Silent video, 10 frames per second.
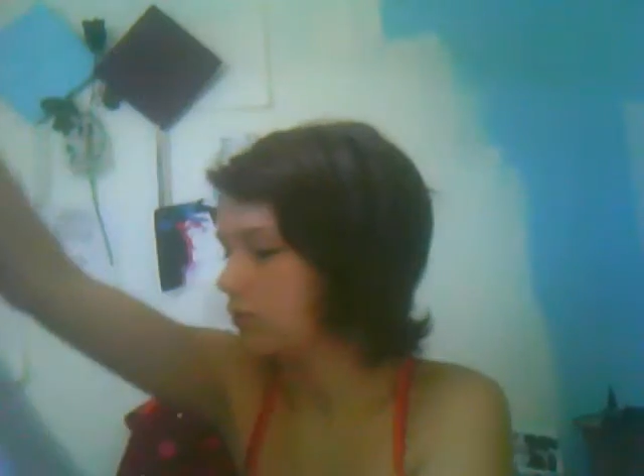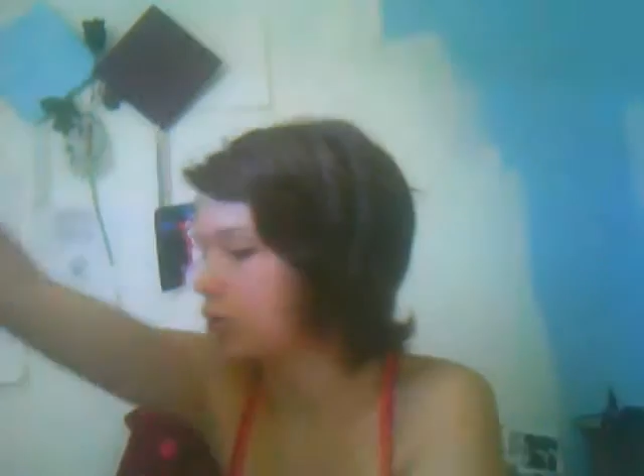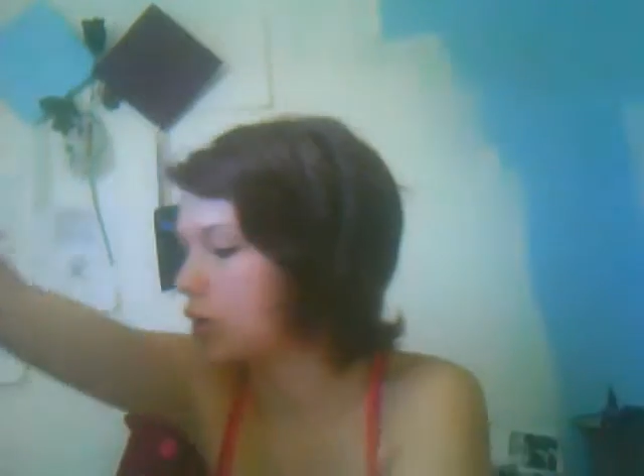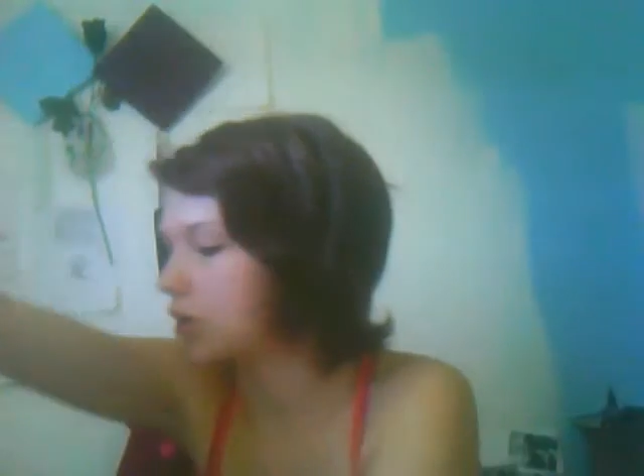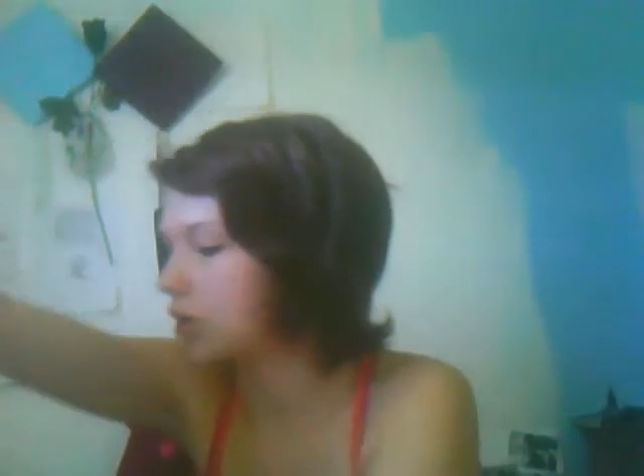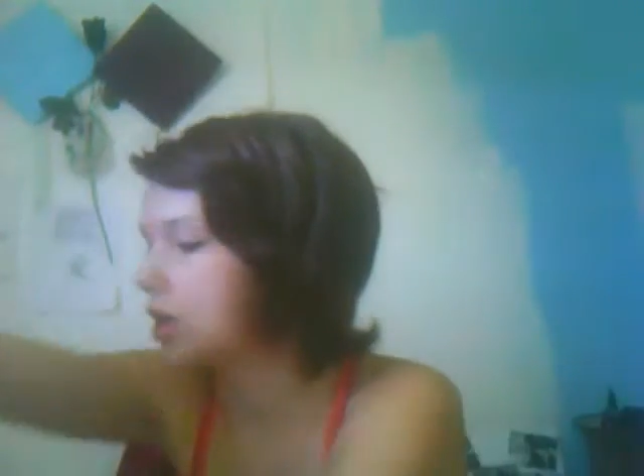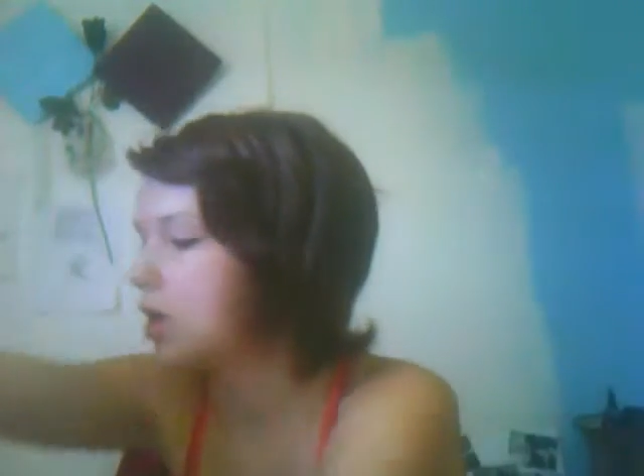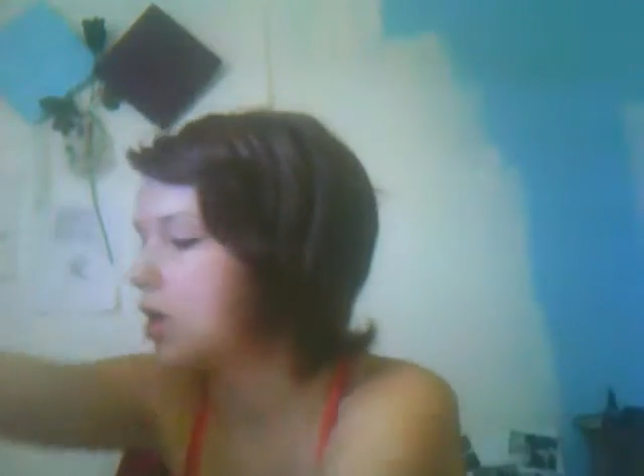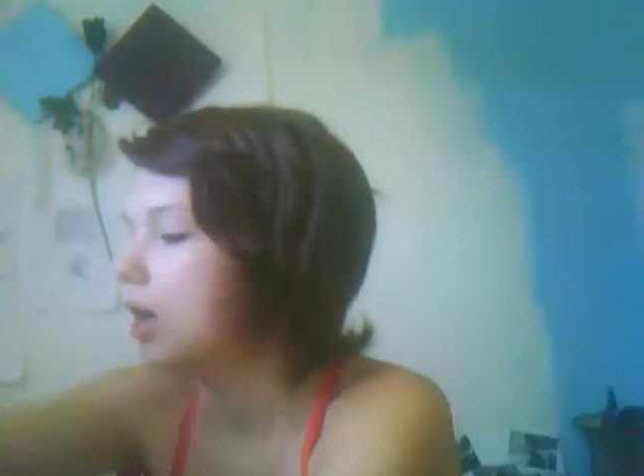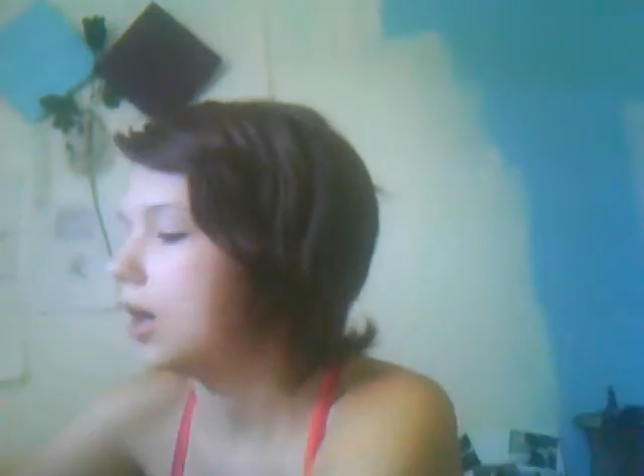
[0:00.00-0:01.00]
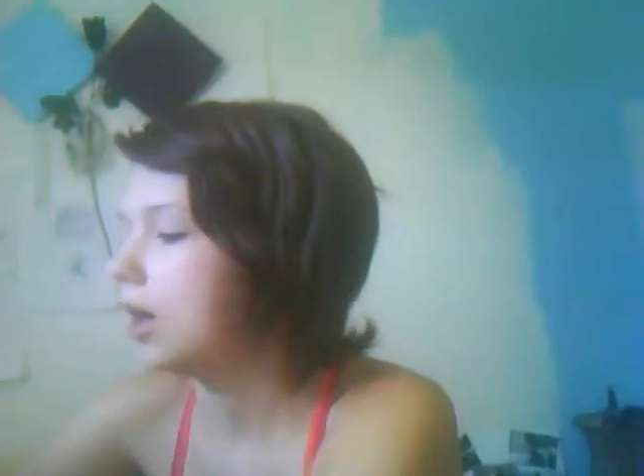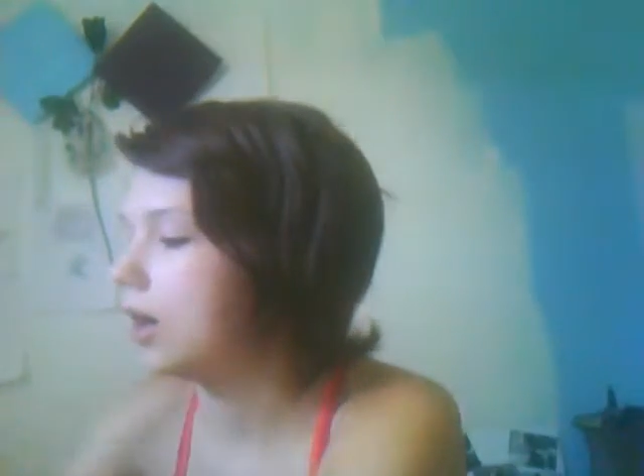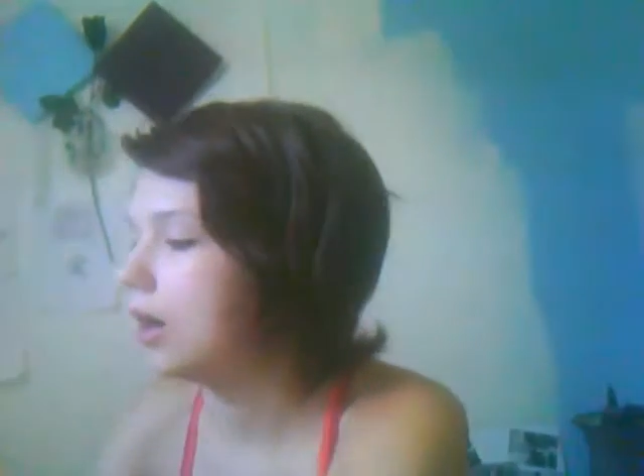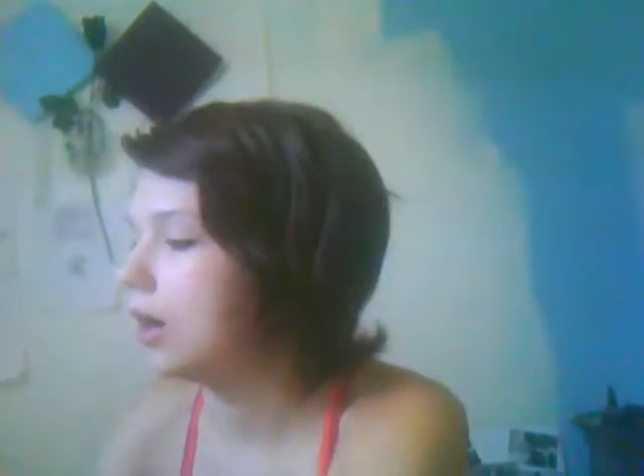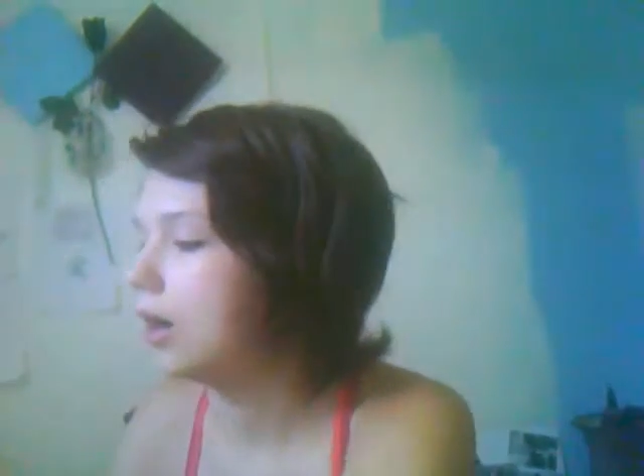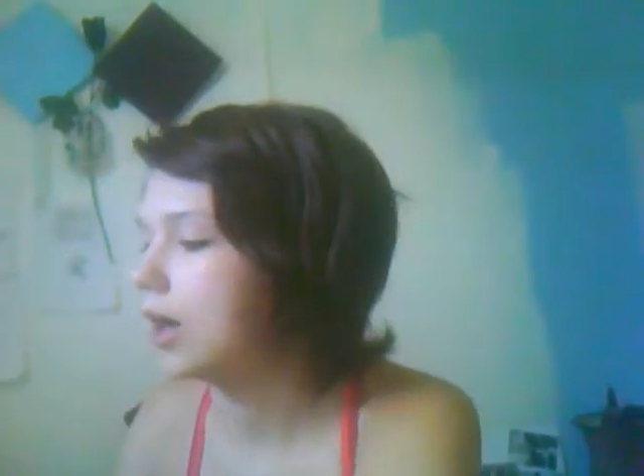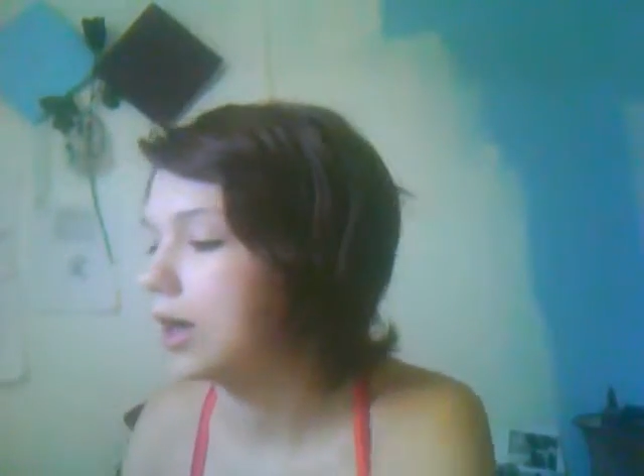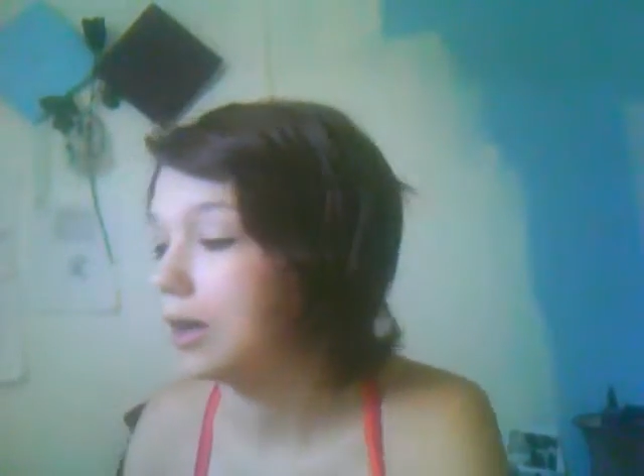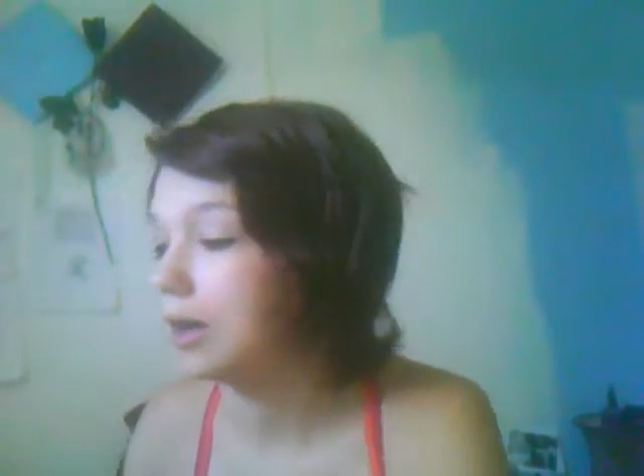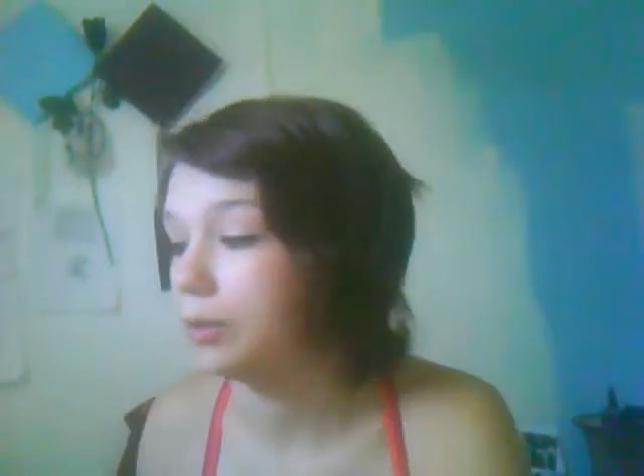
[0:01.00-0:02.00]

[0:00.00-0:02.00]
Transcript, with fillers: shirt, uh, and I